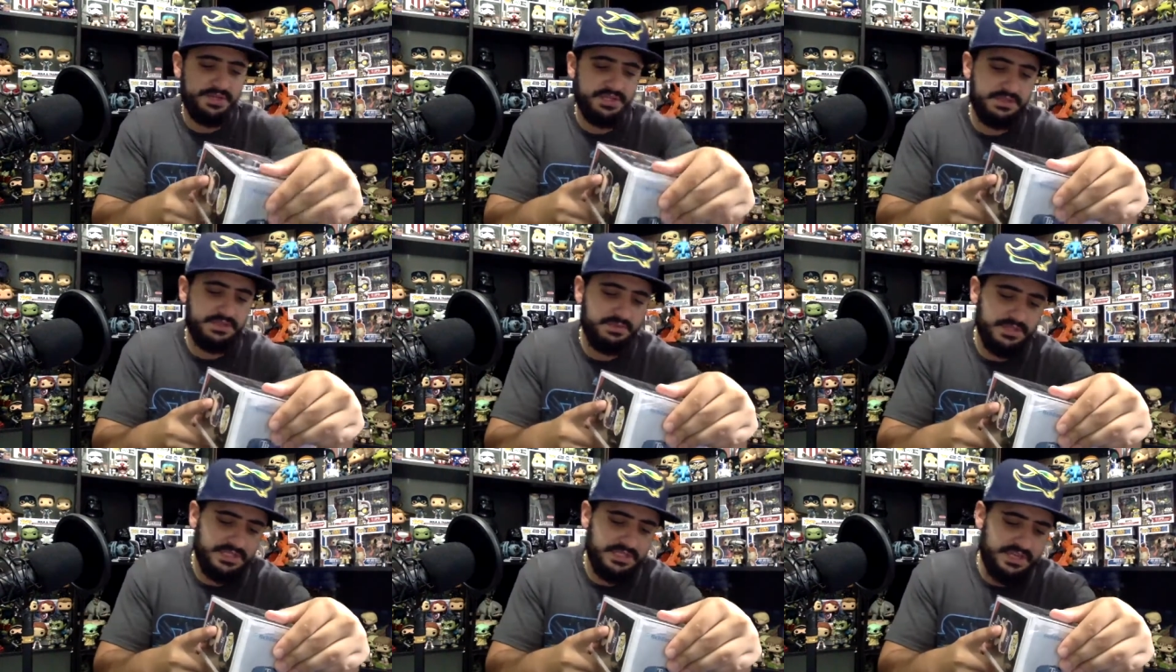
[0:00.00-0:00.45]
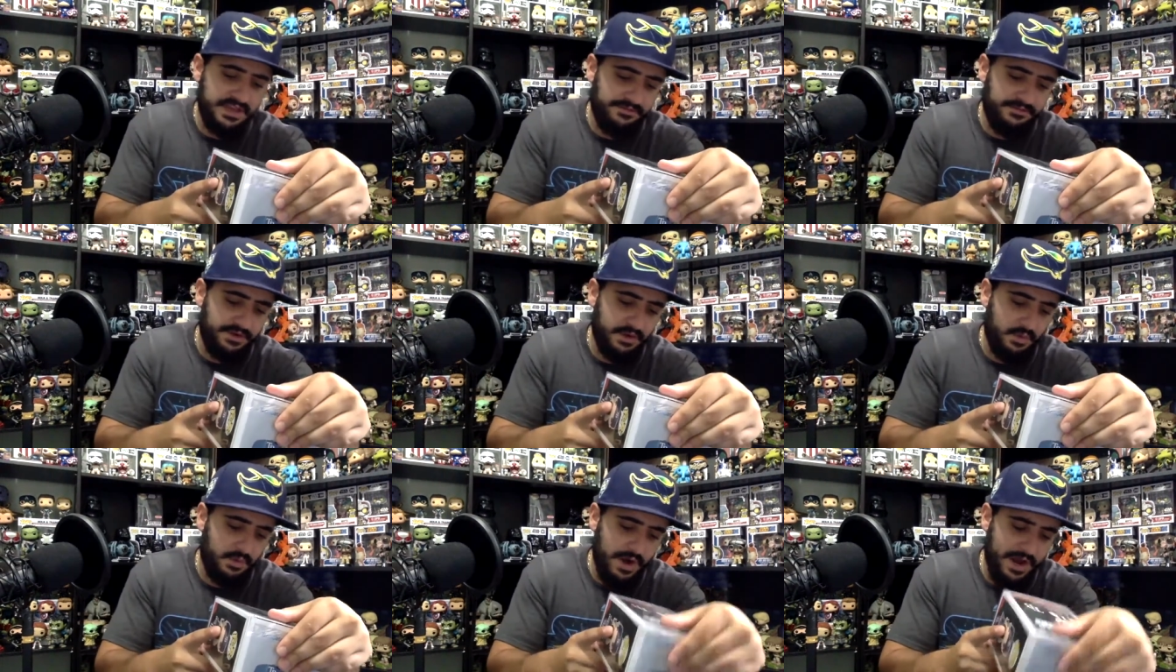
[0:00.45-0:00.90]
This was
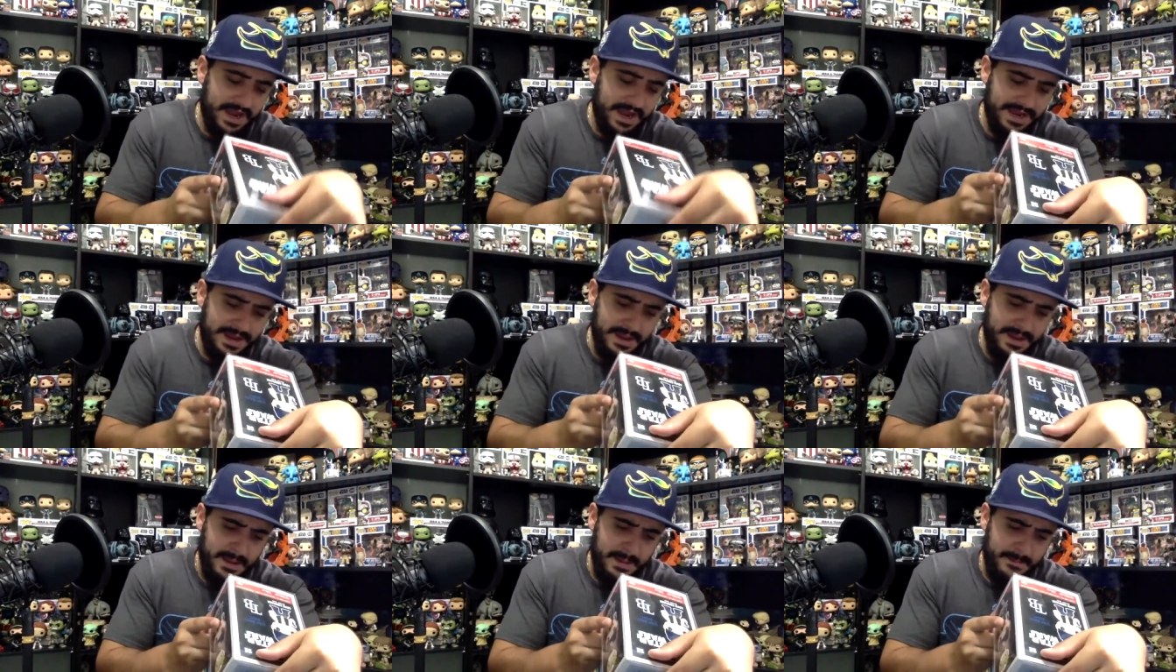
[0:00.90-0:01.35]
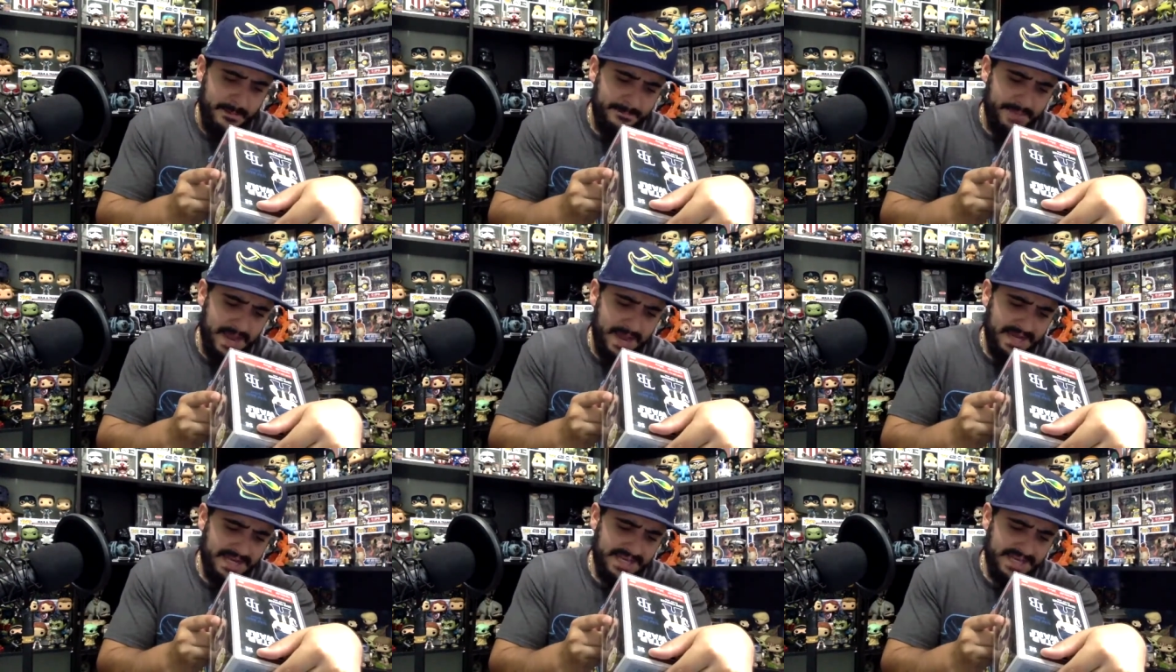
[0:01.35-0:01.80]
given away
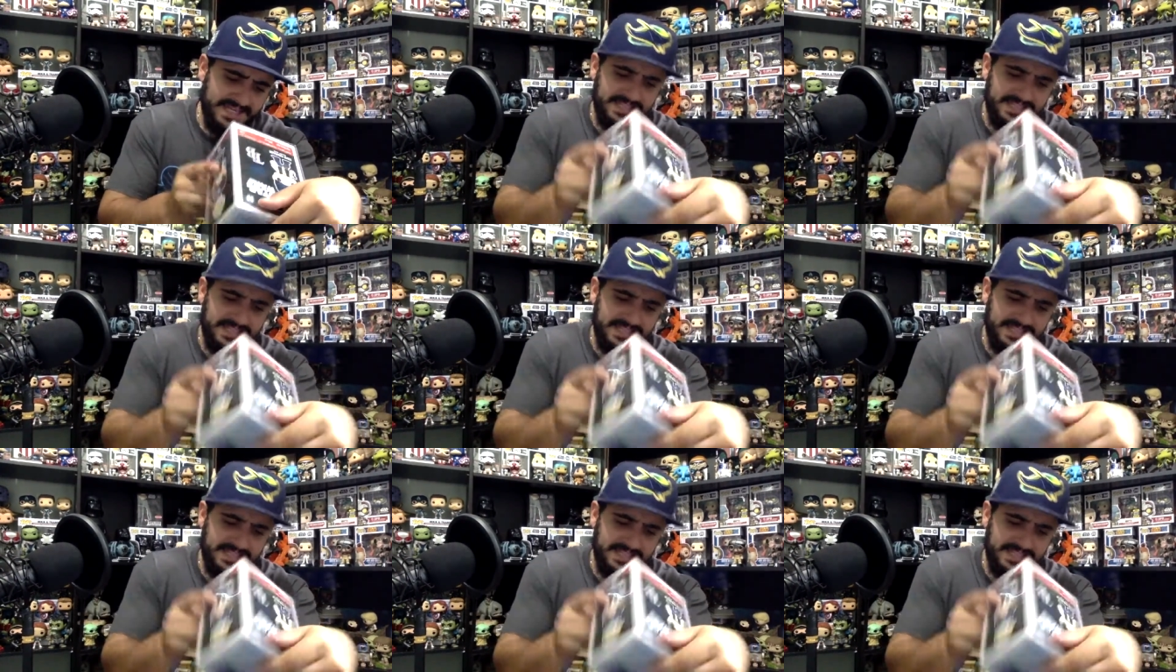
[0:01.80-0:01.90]
back in